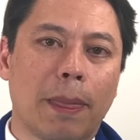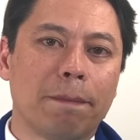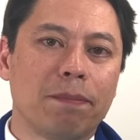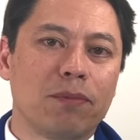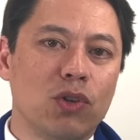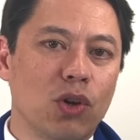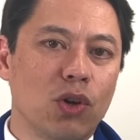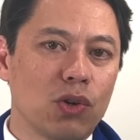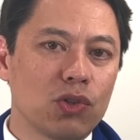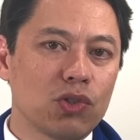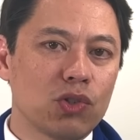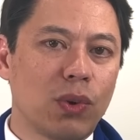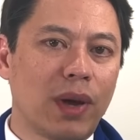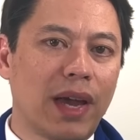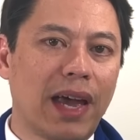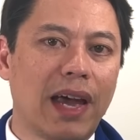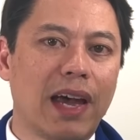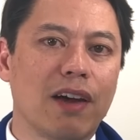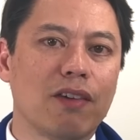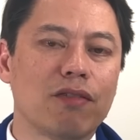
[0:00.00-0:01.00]
You also
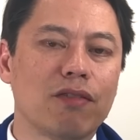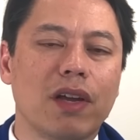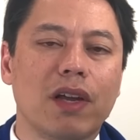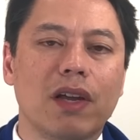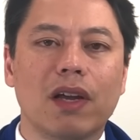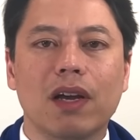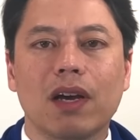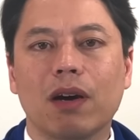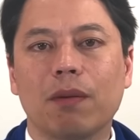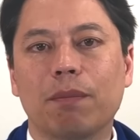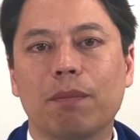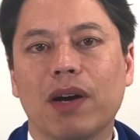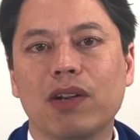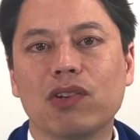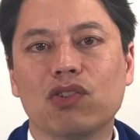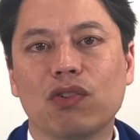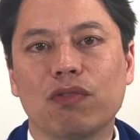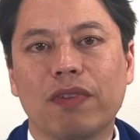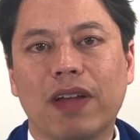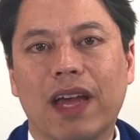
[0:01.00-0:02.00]
have a
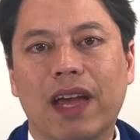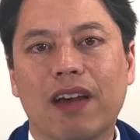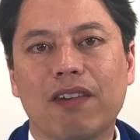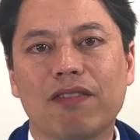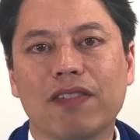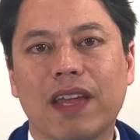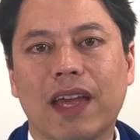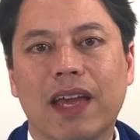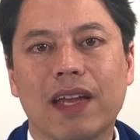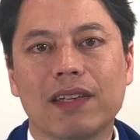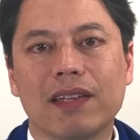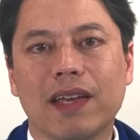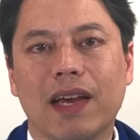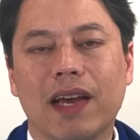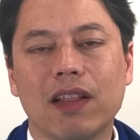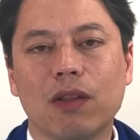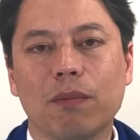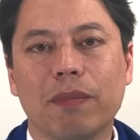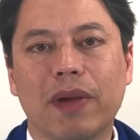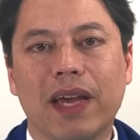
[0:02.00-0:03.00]
bunch of Afghan
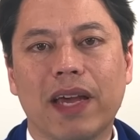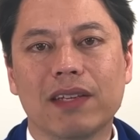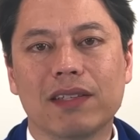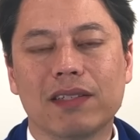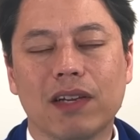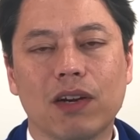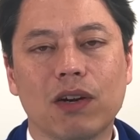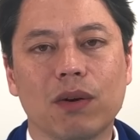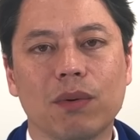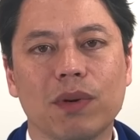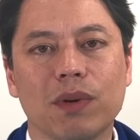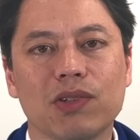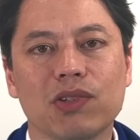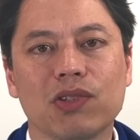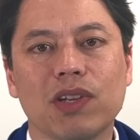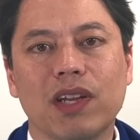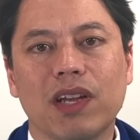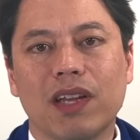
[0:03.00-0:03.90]
Taliban terrorists